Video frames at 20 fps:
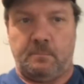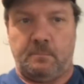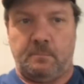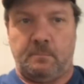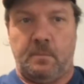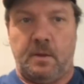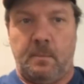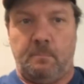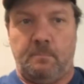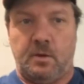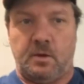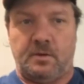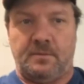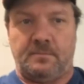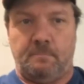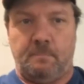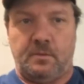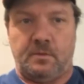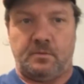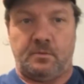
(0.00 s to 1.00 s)
I'm done
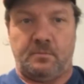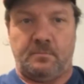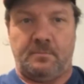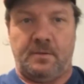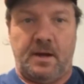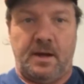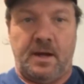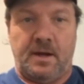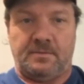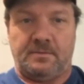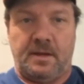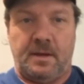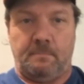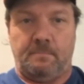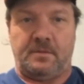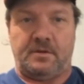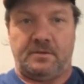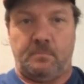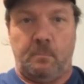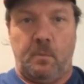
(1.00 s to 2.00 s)
arguing with people, all right? I don't
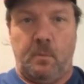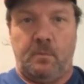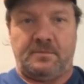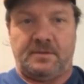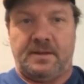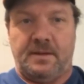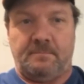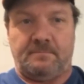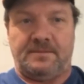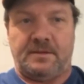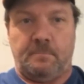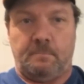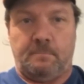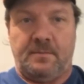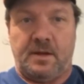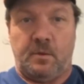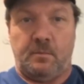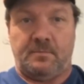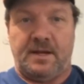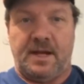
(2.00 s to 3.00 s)
have any more left in
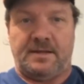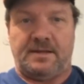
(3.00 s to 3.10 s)
me, okay?